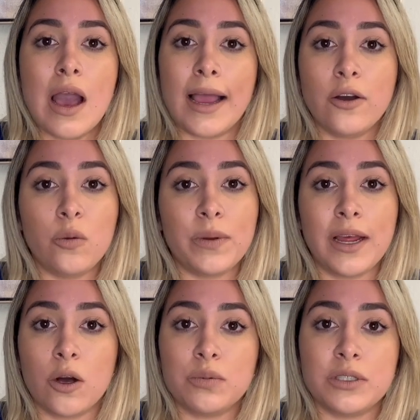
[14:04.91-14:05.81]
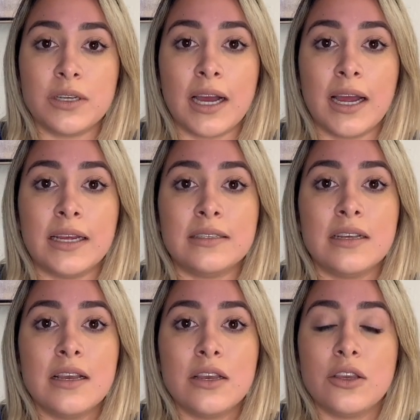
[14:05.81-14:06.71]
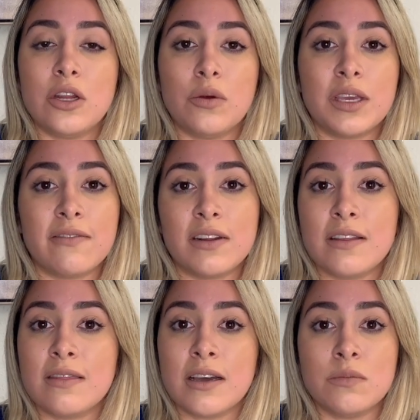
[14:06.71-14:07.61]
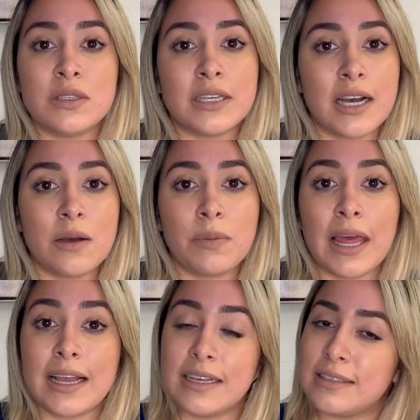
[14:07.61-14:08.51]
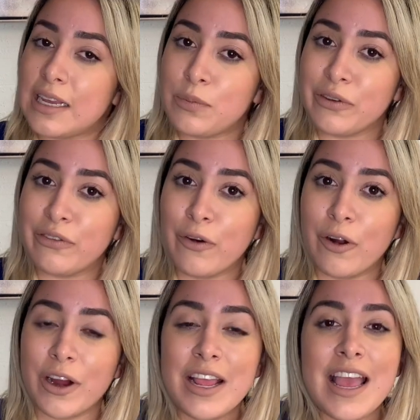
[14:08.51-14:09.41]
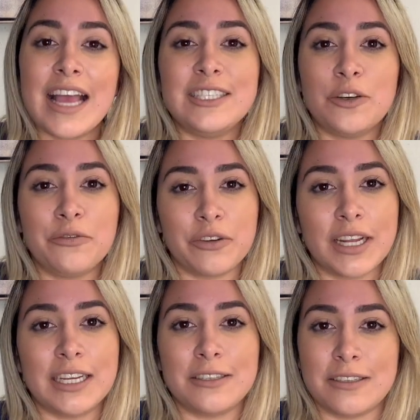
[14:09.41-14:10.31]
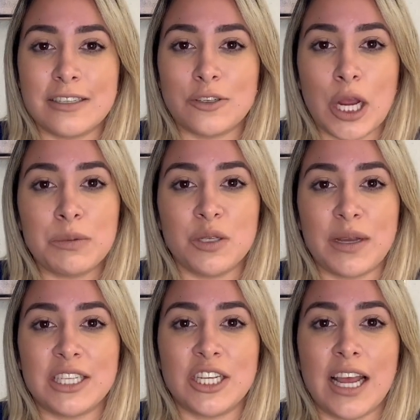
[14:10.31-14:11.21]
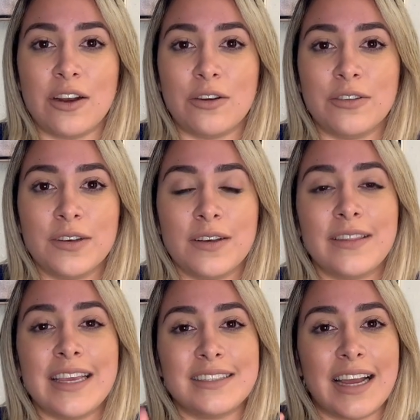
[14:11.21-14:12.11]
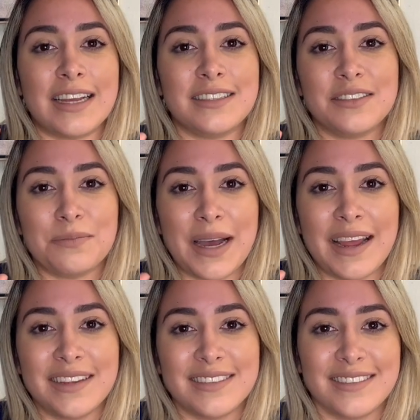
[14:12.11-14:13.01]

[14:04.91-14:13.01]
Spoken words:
I hope it helps you guys. You know, give it a thumbs up, like I said before, and don't forget to subscribe to my channel. Thanks, guys. Bye.